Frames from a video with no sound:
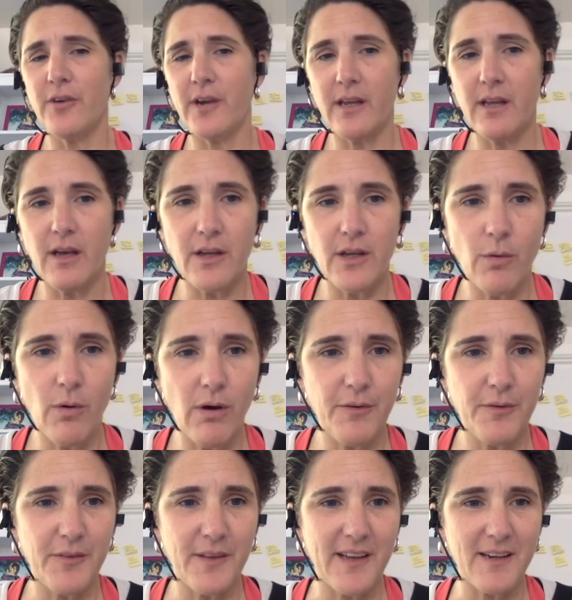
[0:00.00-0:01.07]
no, sorry, I cut you
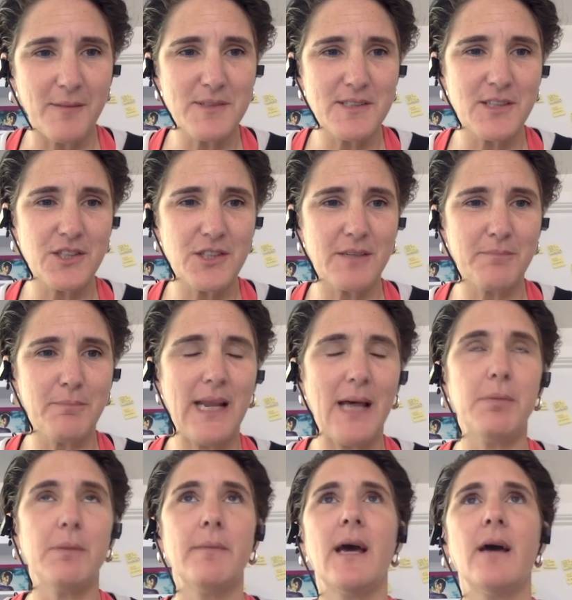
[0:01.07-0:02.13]
off then. I'm such a
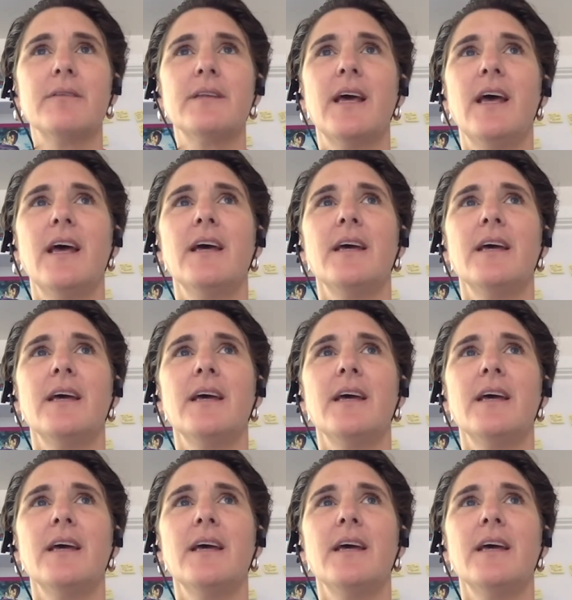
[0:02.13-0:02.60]
blabbermouth.